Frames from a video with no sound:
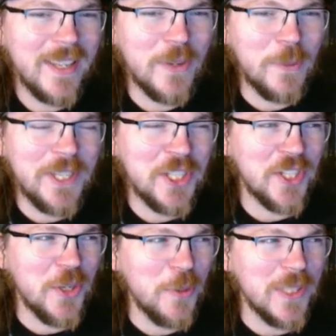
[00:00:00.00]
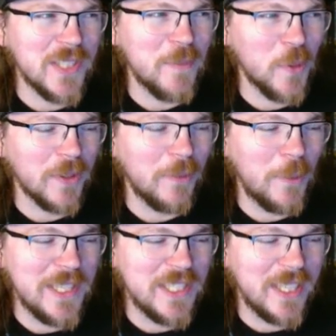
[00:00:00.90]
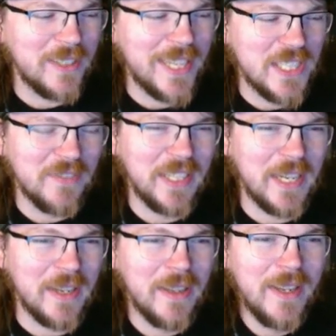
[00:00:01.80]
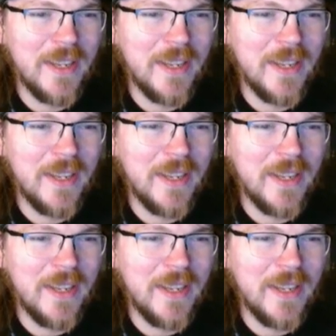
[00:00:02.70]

you wish Stu was like less of like a,